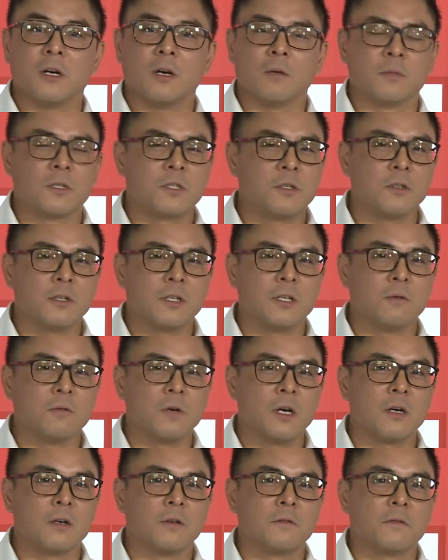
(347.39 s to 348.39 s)
I'm acutely
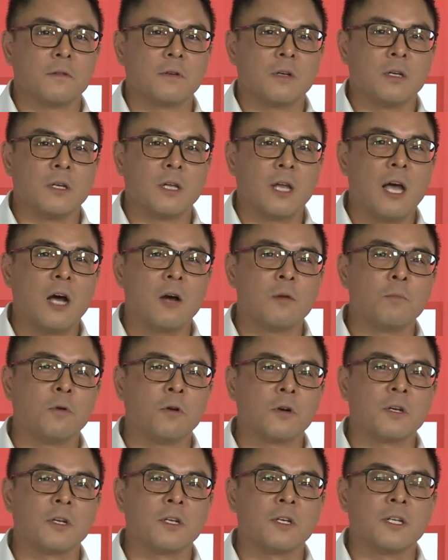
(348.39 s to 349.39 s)
aware of how
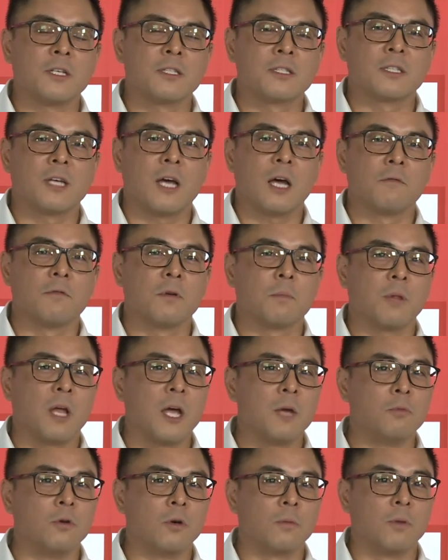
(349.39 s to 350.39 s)
important it is to have a
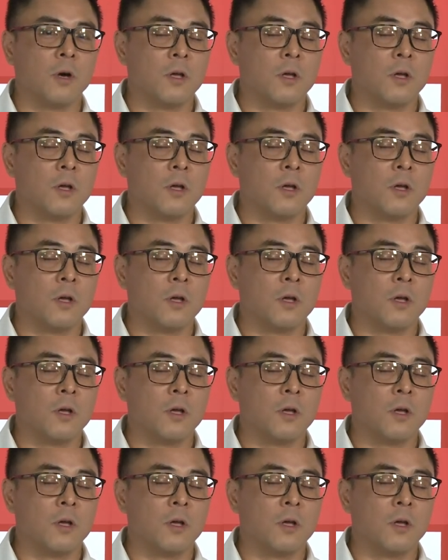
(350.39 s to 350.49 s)
playbook,